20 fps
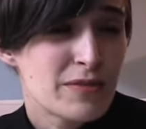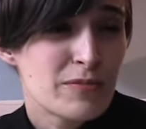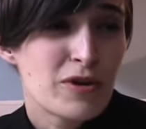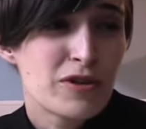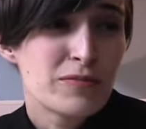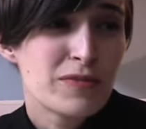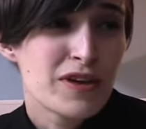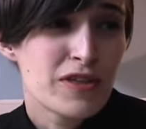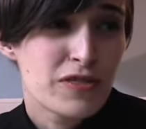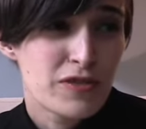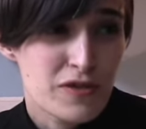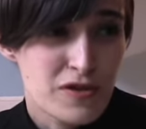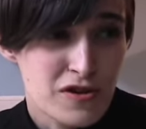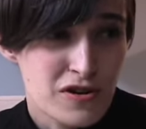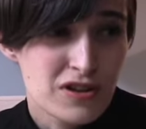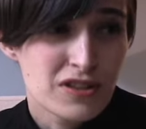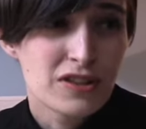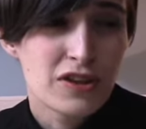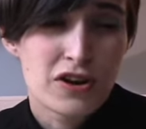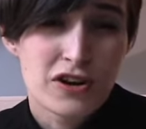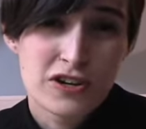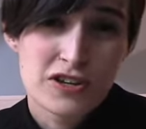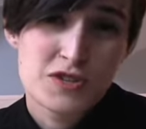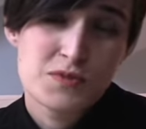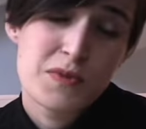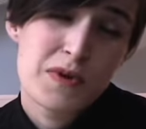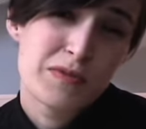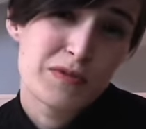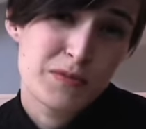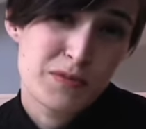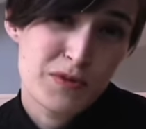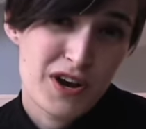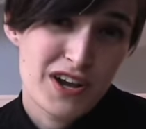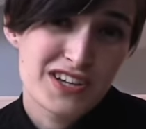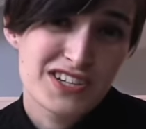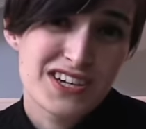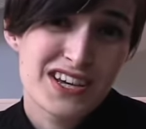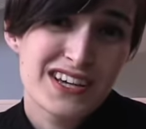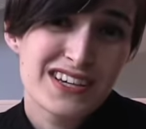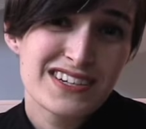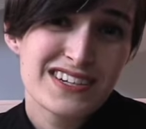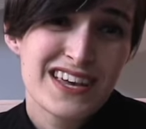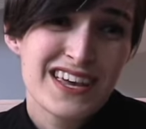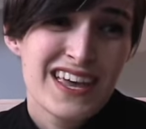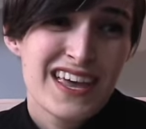I'm on my third large public project.